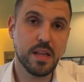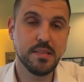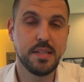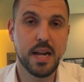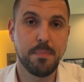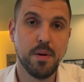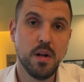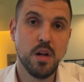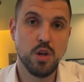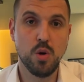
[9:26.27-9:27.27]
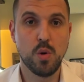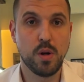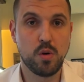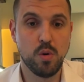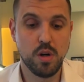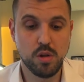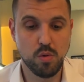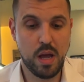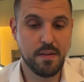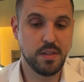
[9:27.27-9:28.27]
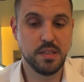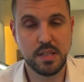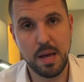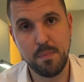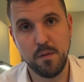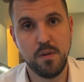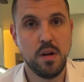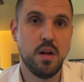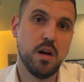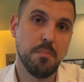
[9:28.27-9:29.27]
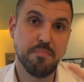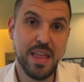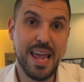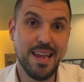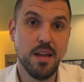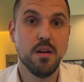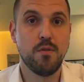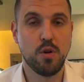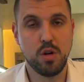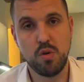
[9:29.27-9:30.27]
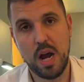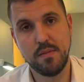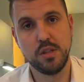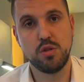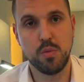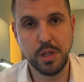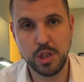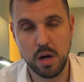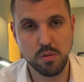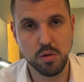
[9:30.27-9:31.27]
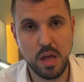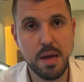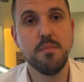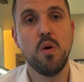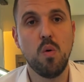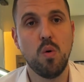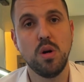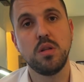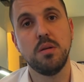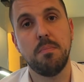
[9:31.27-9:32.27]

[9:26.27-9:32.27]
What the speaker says: set up your recruiter to have this type of a day for drivers to reach out to them, or